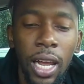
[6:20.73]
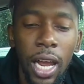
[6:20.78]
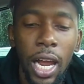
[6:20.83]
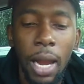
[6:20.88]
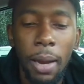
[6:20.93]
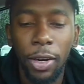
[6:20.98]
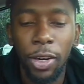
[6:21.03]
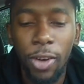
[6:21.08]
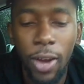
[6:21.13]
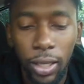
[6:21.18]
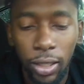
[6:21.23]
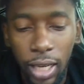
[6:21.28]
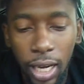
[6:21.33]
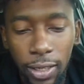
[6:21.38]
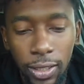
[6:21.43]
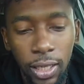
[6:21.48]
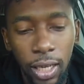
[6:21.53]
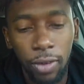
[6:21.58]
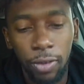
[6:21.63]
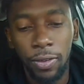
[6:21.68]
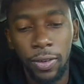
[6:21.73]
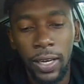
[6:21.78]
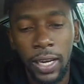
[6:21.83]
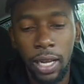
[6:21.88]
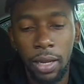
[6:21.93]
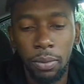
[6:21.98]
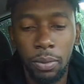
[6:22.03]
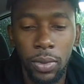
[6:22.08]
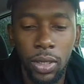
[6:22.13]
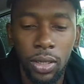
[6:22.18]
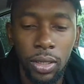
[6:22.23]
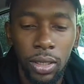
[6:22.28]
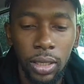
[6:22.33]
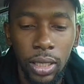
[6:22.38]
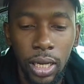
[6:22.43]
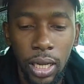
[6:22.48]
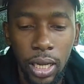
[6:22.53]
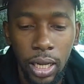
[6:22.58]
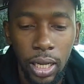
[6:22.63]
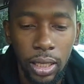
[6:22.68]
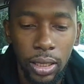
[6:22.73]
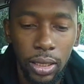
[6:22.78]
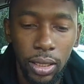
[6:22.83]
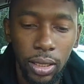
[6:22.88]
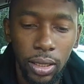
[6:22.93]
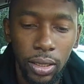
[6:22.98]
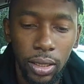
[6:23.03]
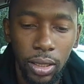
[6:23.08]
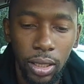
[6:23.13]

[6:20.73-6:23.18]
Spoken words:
I agree to that song. Read it. Blood not.